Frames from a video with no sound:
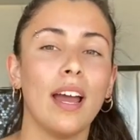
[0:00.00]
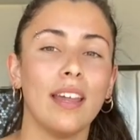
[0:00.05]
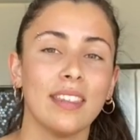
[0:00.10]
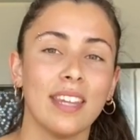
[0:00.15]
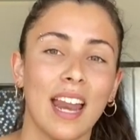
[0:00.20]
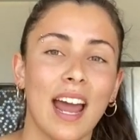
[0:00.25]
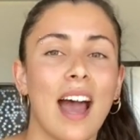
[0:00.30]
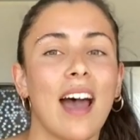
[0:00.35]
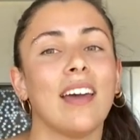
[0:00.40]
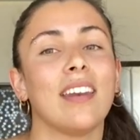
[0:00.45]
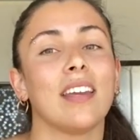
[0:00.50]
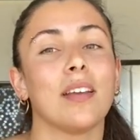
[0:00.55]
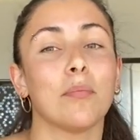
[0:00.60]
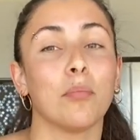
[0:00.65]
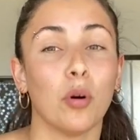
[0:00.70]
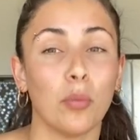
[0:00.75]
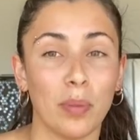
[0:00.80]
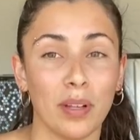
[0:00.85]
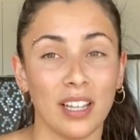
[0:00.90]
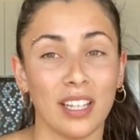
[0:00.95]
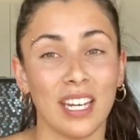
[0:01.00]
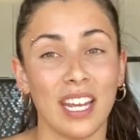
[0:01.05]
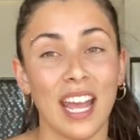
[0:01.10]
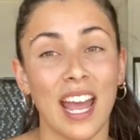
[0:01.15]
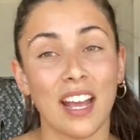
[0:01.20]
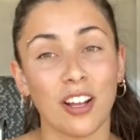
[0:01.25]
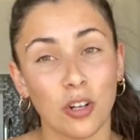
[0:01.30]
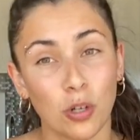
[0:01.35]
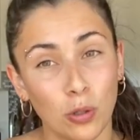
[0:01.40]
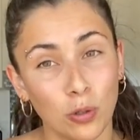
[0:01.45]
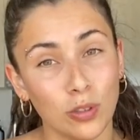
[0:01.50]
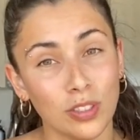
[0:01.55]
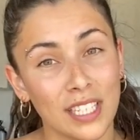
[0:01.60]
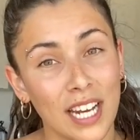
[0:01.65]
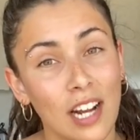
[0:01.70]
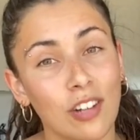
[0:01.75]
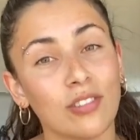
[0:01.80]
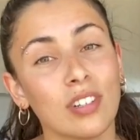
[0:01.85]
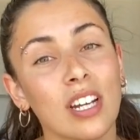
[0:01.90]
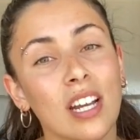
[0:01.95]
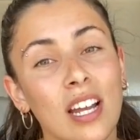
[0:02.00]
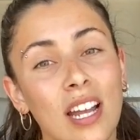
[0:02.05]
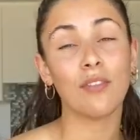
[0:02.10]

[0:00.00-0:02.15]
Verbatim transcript: and then adding mobility and cool down.